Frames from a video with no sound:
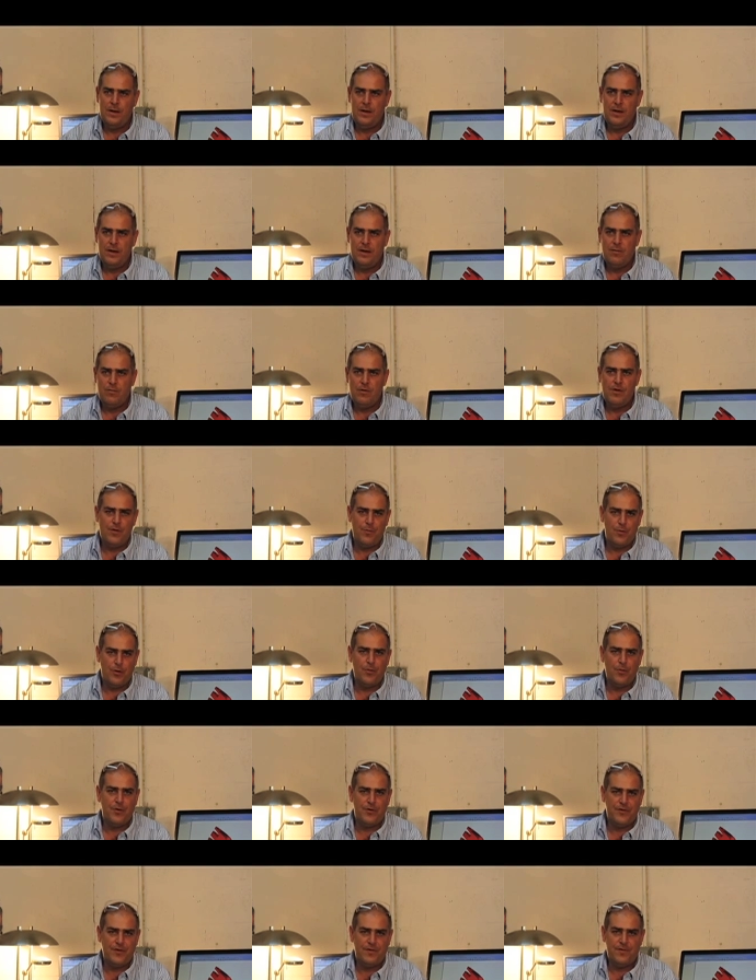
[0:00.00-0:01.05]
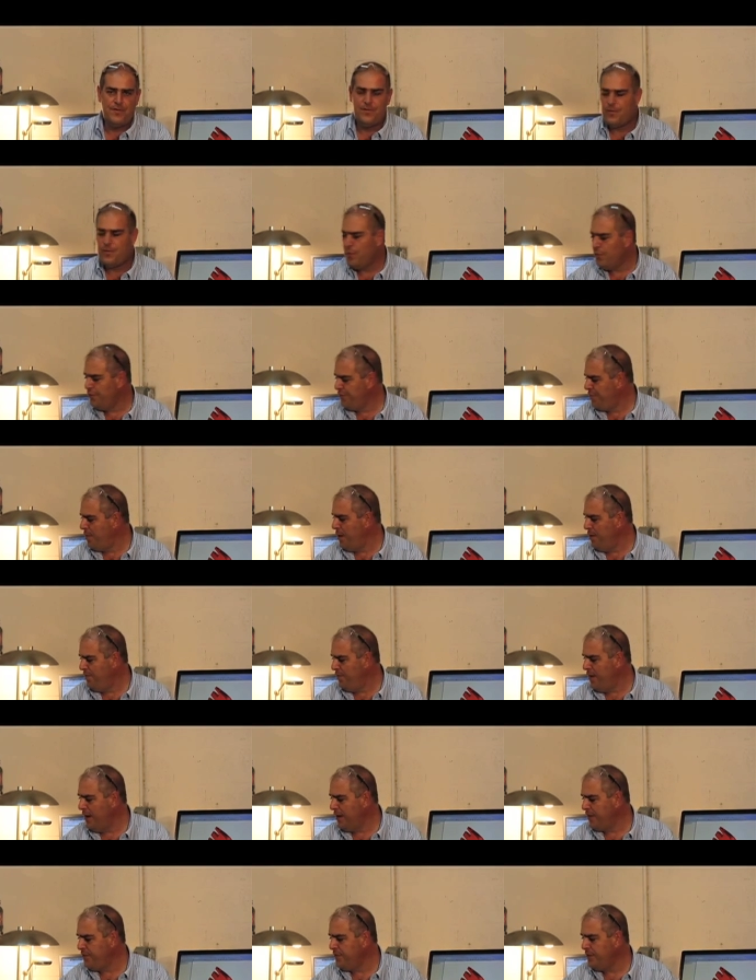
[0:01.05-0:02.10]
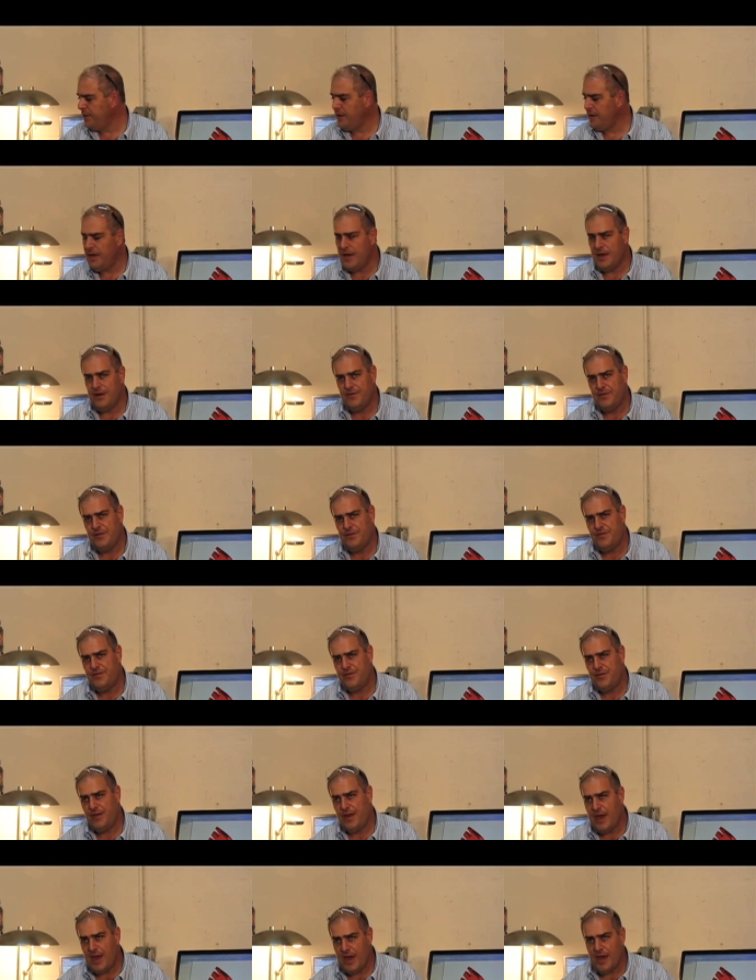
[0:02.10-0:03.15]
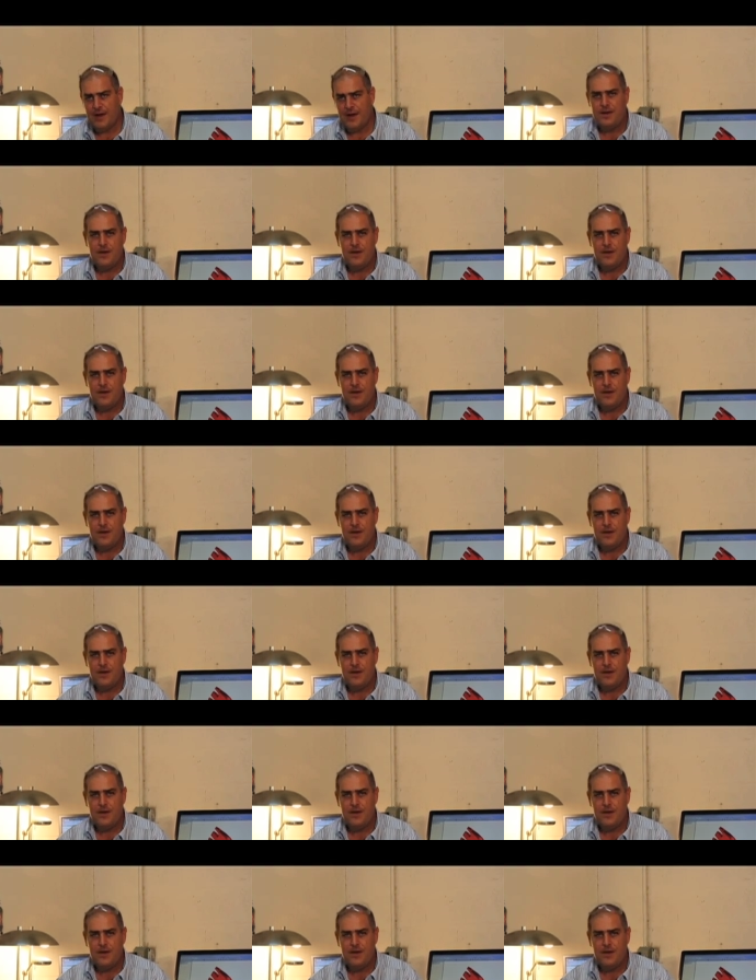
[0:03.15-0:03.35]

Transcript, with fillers: with the purpose of of course manufacturing the engines and